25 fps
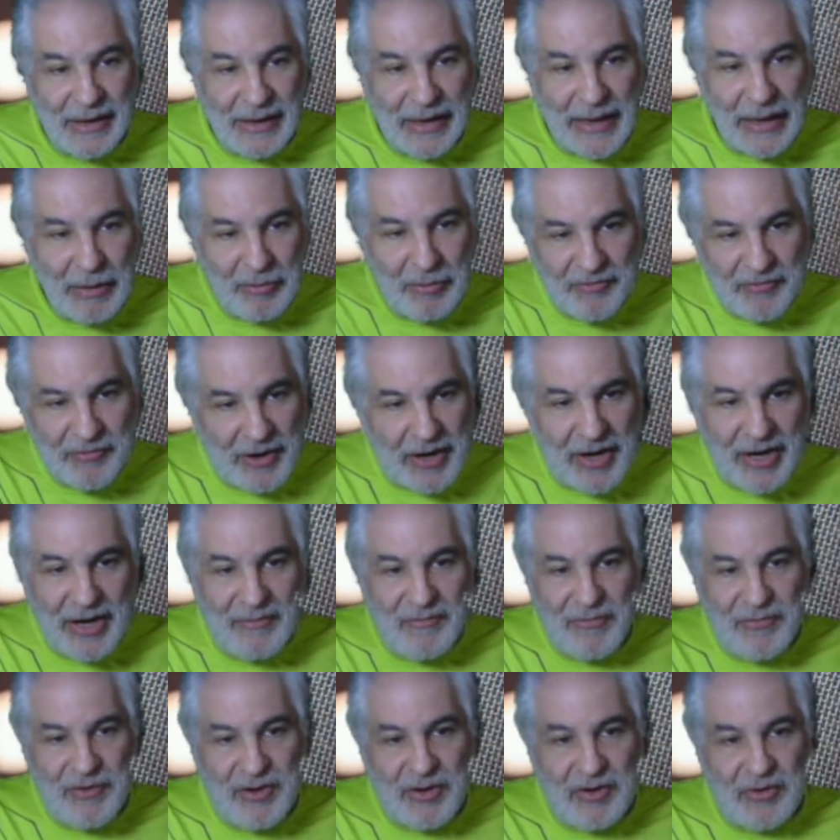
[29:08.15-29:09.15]
He was very
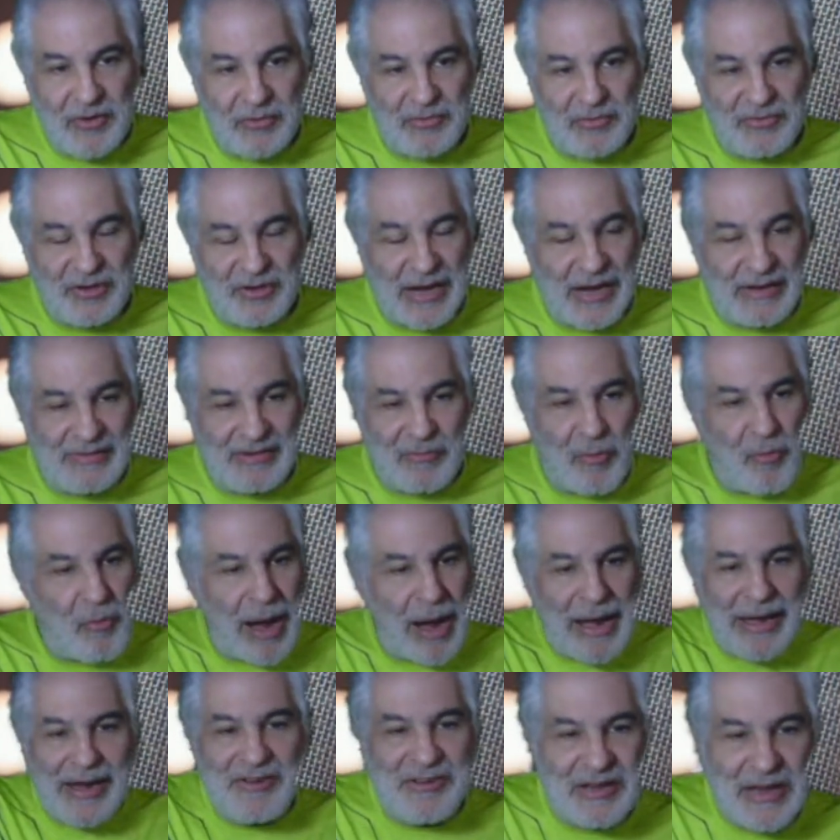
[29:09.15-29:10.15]
confused. And I said, well,
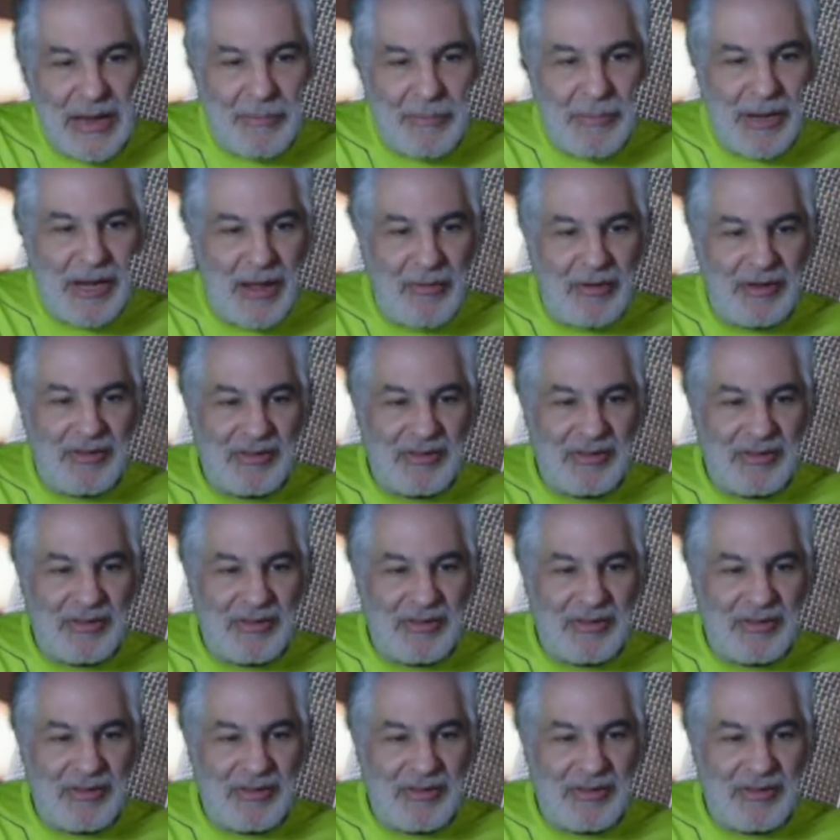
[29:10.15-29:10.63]
why didn't you let me know?